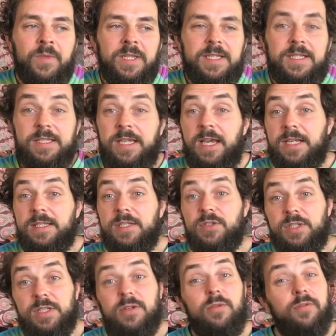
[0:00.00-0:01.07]
sex is
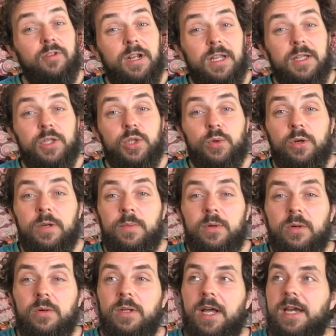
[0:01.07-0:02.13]
still really
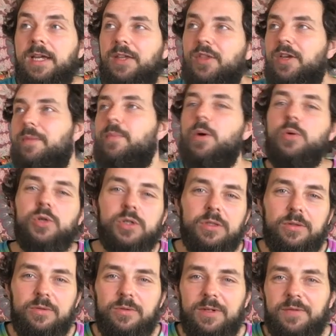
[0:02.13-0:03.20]
enjoyable, like the
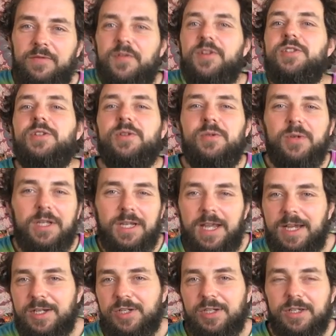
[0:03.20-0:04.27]
emotional and physical
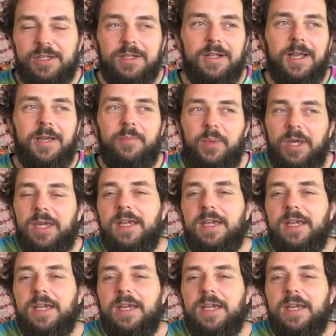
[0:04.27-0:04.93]
connection, like being